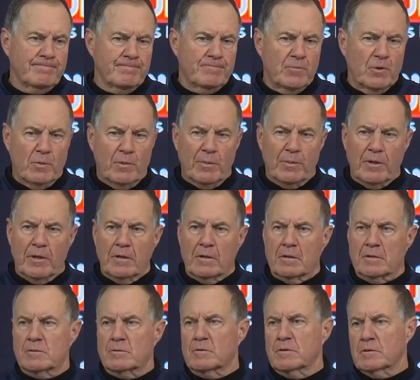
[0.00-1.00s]
we'll be playing
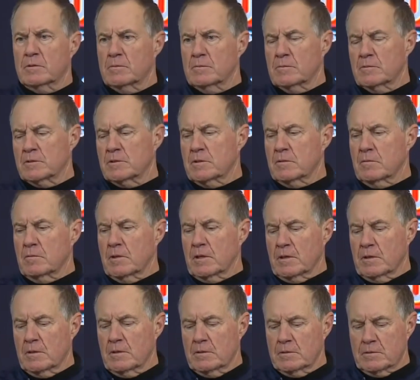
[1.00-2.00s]
next week, and we'll see who that
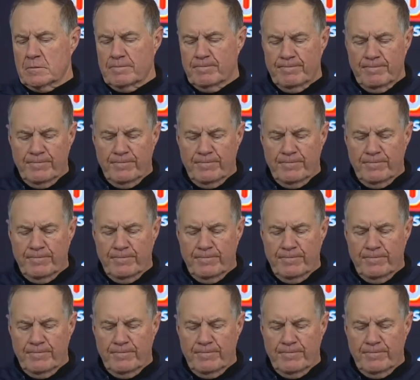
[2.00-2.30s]
is, and